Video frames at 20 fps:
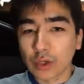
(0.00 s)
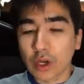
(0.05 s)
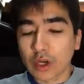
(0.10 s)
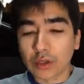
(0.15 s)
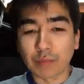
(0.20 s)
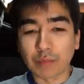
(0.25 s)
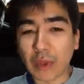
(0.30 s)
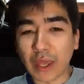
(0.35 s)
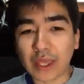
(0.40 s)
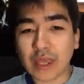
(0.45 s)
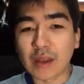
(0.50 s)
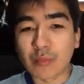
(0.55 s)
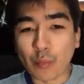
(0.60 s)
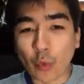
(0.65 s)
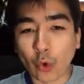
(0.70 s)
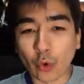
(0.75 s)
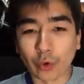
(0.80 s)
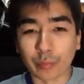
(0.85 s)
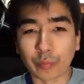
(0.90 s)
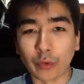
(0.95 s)
making
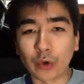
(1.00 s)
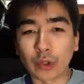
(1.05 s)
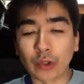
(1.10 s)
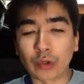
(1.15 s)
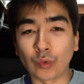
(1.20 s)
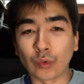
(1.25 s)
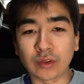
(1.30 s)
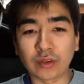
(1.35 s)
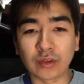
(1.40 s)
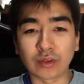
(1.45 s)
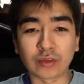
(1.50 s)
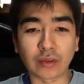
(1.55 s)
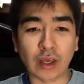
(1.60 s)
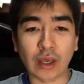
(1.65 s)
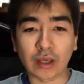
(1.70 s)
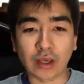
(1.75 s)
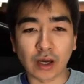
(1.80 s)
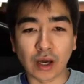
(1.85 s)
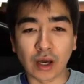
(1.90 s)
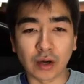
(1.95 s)
motorboat noises
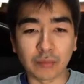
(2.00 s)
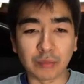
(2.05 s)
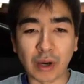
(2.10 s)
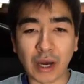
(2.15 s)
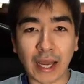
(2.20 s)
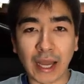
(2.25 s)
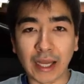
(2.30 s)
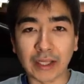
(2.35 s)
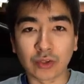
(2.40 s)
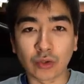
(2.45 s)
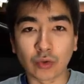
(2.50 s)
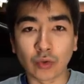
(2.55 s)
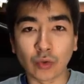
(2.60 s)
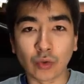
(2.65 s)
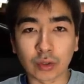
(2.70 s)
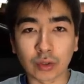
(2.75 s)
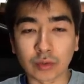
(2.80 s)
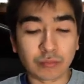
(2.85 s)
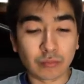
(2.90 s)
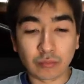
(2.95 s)
like I had to do
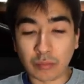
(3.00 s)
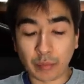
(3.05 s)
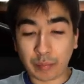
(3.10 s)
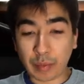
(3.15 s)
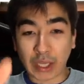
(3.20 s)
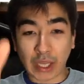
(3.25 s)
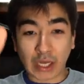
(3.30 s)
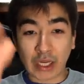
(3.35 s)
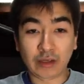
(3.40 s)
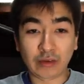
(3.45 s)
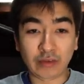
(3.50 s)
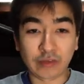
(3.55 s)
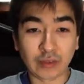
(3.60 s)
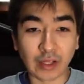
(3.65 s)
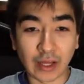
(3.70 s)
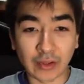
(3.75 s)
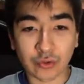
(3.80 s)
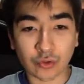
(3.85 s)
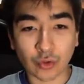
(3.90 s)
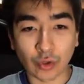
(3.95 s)
on the beginning of
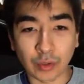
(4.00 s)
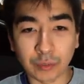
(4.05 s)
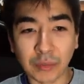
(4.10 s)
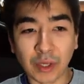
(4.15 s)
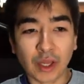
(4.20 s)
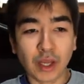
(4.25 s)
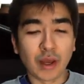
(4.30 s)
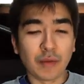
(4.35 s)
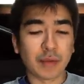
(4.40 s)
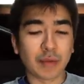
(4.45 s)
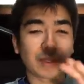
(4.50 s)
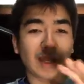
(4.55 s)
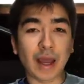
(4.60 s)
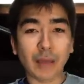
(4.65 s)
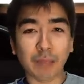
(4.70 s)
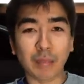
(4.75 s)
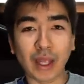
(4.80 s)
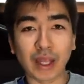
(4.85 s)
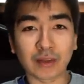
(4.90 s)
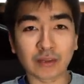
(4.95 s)
last stream. But
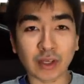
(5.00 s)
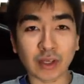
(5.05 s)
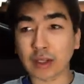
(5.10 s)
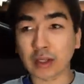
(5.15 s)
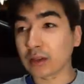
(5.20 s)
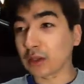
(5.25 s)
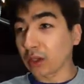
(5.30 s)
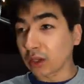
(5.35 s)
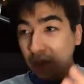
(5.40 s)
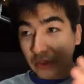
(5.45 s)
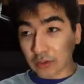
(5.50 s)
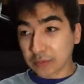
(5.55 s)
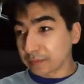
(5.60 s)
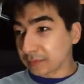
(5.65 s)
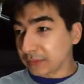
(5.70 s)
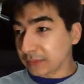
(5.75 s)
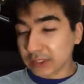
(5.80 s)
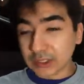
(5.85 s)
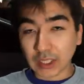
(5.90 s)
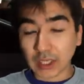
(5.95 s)
that being said, like,
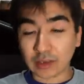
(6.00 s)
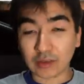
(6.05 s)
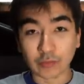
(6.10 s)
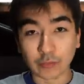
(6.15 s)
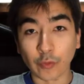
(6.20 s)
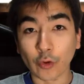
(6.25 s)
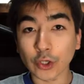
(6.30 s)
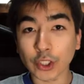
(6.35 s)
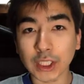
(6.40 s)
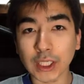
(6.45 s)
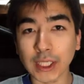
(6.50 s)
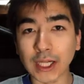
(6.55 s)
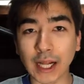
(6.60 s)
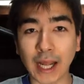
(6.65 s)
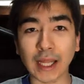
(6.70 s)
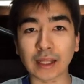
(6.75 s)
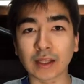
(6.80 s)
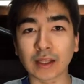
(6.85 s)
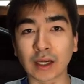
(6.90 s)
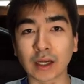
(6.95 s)
it's unfortunate I
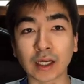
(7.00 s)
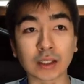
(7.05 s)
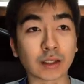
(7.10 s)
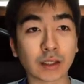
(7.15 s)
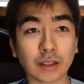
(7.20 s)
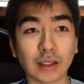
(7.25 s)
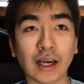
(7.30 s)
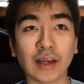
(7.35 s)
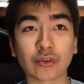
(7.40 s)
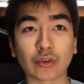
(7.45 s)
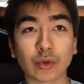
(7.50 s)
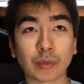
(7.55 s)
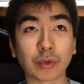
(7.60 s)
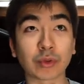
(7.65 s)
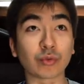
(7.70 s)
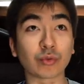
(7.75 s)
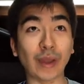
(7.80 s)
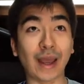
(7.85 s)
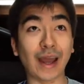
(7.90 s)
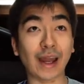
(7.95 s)
had to cut the last stream
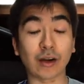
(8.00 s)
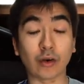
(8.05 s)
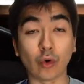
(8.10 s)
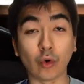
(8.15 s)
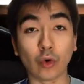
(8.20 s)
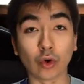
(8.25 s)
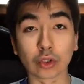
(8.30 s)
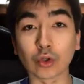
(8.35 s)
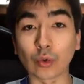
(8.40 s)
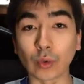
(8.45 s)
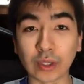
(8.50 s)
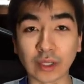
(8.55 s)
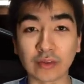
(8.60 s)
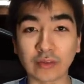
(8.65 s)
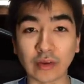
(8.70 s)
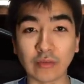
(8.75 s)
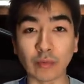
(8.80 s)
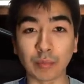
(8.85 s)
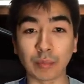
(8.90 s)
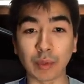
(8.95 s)
because we had a whole
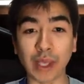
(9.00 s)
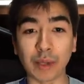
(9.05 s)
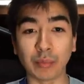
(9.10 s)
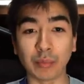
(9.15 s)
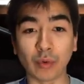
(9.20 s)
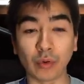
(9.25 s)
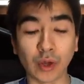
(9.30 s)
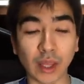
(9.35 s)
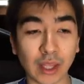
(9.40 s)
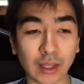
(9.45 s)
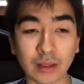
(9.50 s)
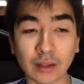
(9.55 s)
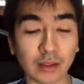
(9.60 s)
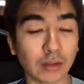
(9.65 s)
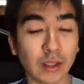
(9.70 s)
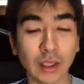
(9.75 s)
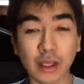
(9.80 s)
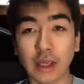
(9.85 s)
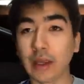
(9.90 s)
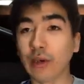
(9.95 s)
27 people and
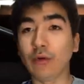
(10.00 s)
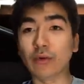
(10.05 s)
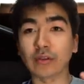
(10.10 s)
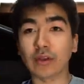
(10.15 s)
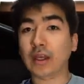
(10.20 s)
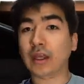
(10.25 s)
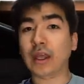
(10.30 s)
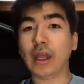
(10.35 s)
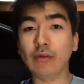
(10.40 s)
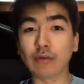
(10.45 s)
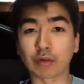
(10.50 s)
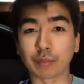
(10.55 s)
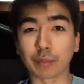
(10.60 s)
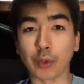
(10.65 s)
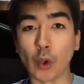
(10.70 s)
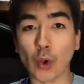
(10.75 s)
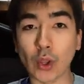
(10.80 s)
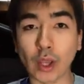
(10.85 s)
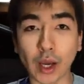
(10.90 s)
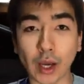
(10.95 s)
it was like it was
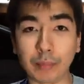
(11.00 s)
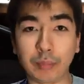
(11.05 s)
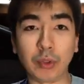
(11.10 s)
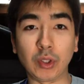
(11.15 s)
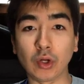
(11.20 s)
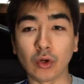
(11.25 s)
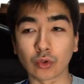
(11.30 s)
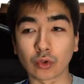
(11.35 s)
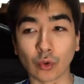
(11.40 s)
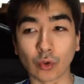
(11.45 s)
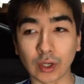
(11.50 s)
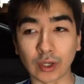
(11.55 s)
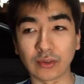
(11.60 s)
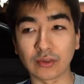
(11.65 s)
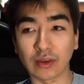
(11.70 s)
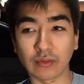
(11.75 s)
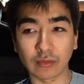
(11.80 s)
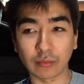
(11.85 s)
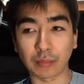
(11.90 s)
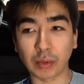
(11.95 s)
blowing up, you know,
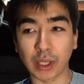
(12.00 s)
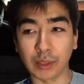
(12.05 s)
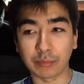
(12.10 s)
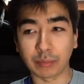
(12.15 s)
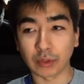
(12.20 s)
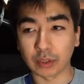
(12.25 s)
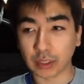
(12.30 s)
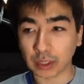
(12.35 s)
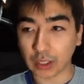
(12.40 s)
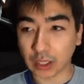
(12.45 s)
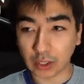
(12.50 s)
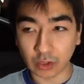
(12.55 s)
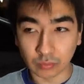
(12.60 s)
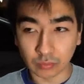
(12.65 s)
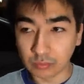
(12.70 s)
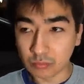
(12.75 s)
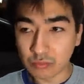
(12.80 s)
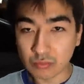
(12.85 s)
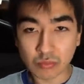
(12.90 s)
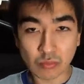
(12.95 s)
27 people, and now.
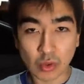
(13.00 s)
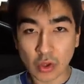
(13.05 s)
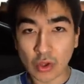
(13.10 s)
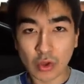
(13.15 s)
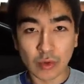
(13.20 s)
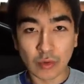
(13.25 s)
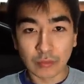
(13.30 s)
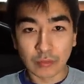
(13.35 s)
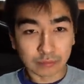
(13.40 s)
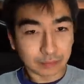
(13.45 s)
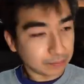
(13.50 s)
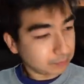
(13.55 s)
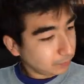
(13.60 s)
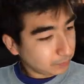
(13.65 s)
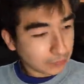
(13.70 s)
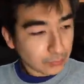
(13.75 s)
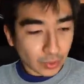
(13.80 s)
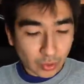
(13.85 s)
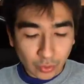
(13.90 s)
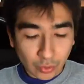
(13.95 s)

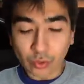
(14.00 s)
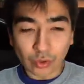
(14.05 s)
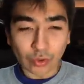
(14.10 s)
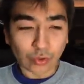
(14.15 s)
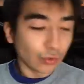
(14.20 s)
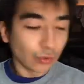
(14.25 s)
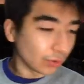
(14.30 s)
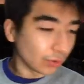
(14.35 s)
Who